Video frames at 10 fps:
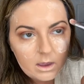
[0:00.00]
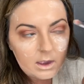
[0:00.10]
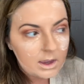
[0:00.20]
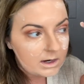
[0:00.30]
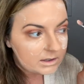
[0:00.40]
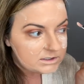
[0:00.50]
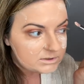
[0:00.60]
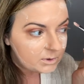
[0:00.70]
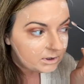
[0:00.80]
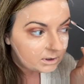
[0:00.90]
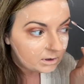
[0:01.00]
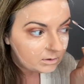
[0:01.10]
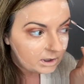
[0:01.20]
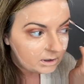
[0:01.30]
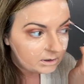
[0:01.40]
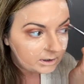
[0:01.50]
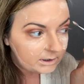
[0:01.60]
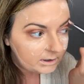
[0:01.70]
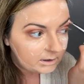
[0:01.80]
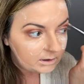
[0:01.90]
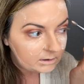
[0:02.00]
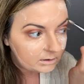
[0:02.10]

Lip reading: And I just want to go under here.